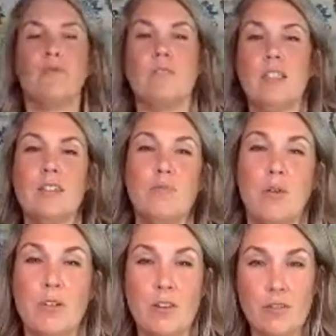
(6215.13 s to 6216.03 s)
That's
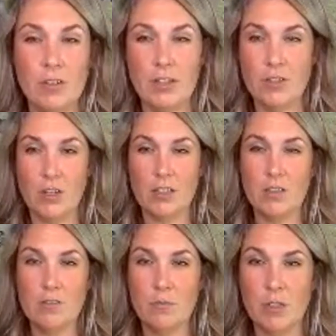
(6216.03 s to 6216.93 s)
probably not very
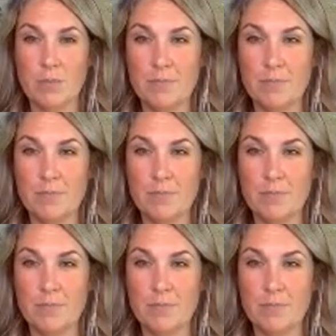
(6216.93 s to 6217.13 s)
attractive, but